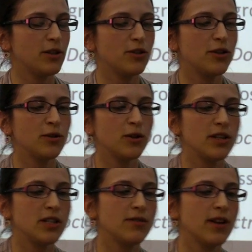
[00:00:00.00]
true
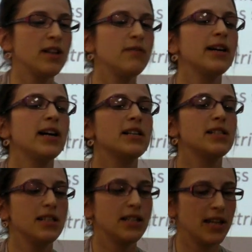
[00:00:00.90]
knowledge of any
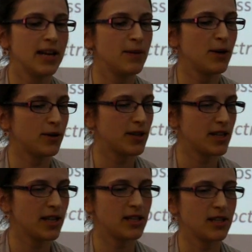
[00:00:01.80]
reality that lay beyond the
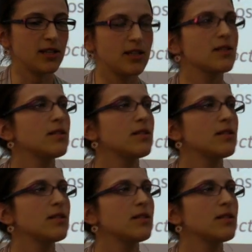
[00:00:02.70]
senses.